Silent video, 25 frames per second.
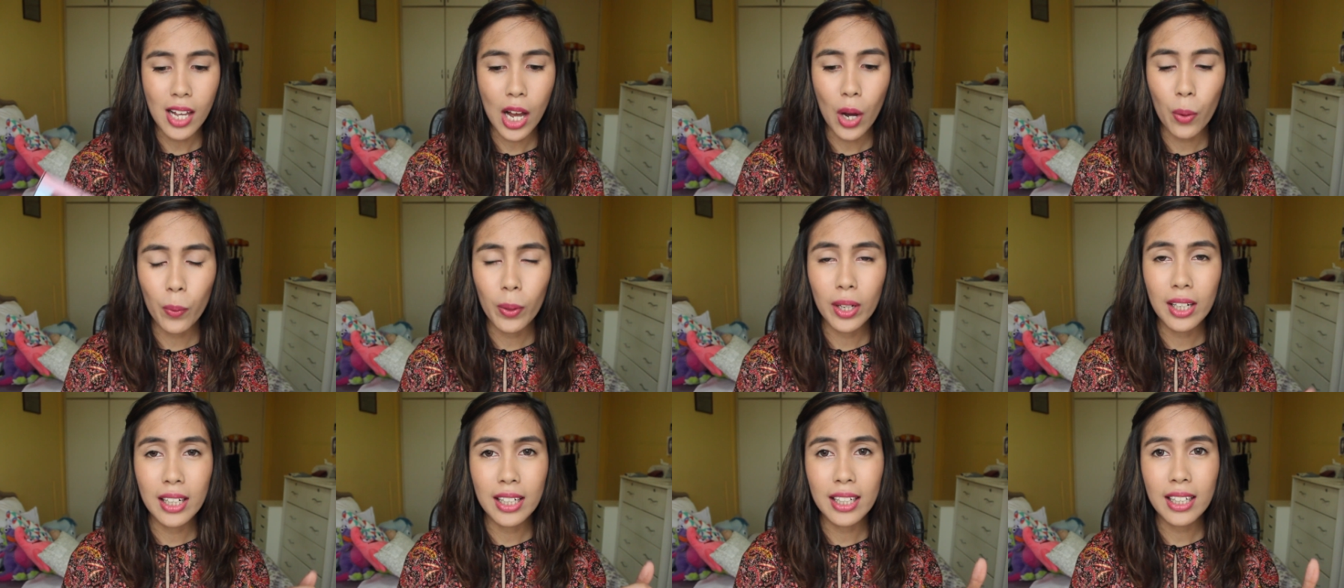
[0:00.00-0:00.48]
I
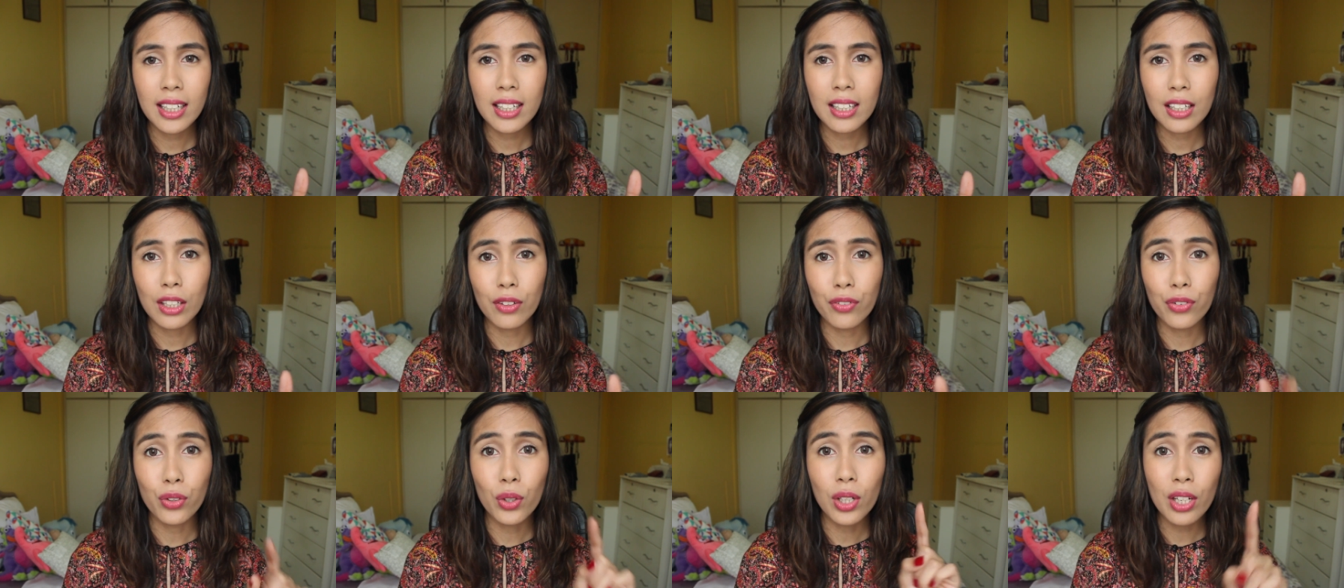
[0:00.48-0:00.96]
will
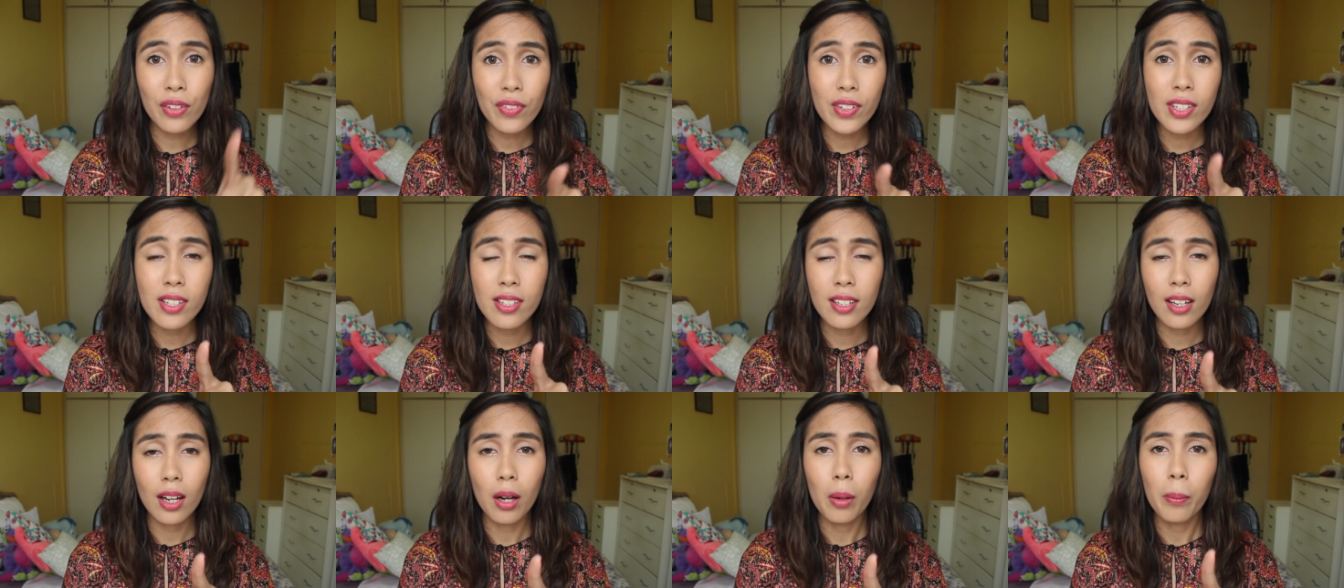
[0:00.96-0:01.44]
link, if you live
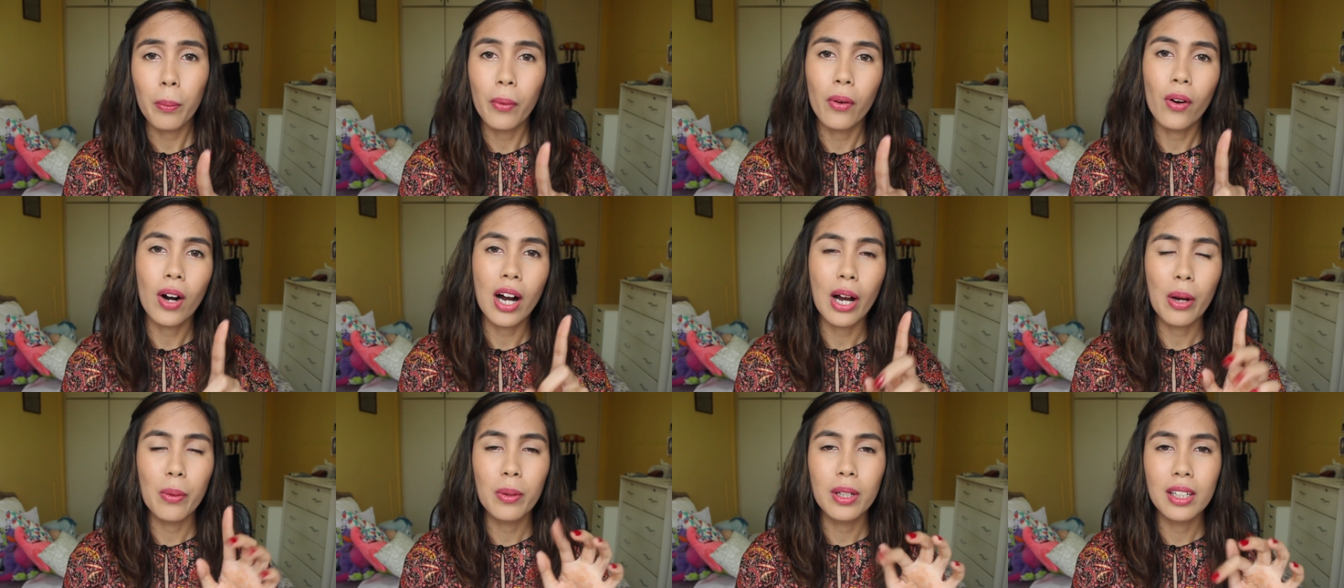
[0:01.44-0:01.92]
in Singapore,
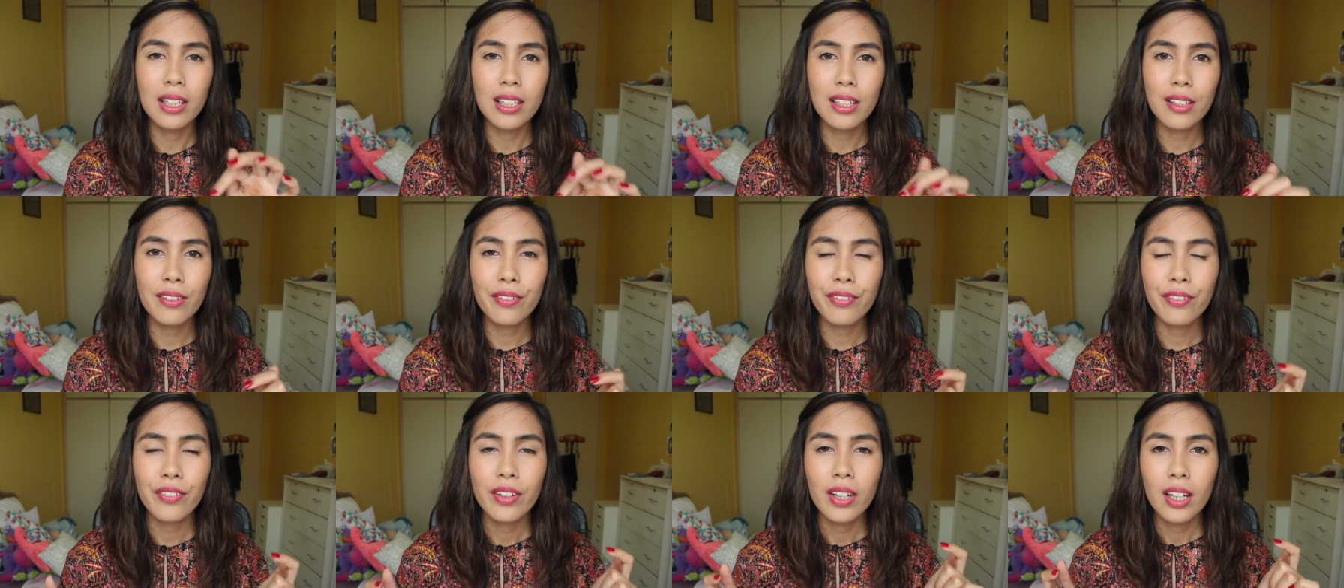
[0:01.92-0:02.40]
I will
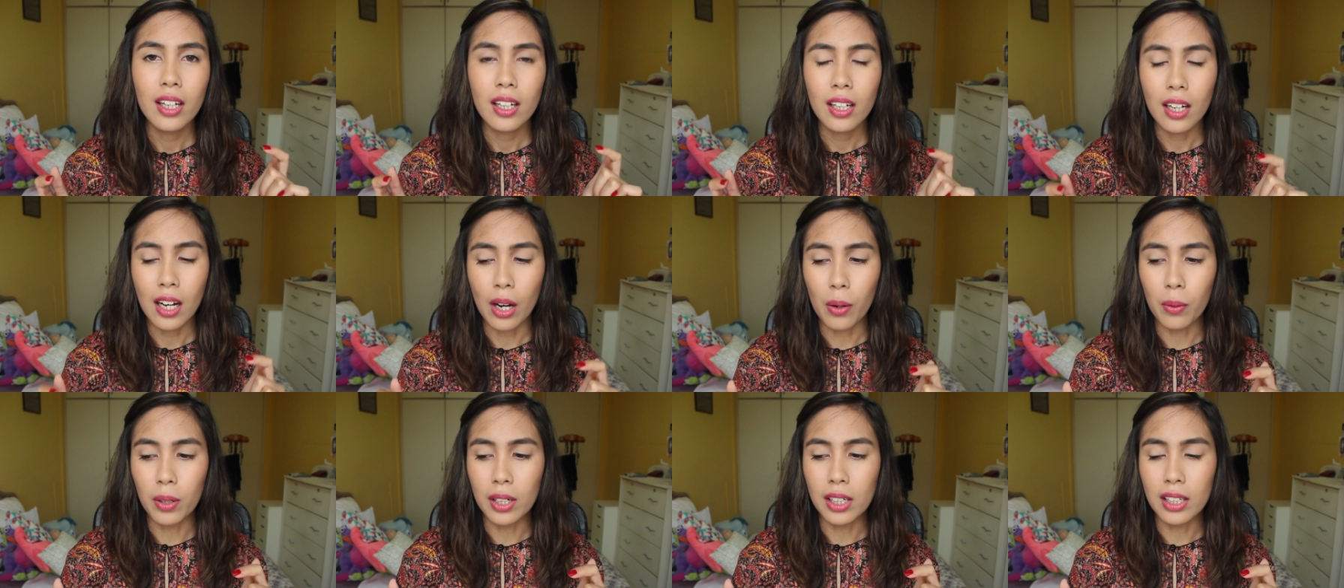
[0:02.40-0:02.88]
leave
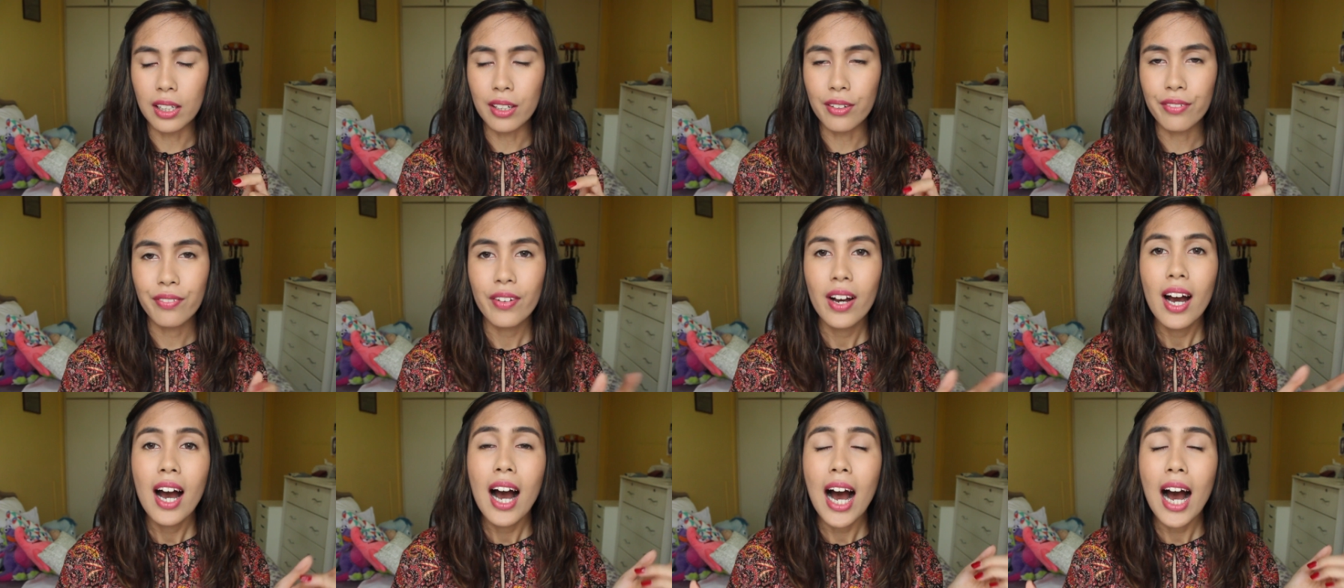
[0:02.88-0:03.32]
I will leave.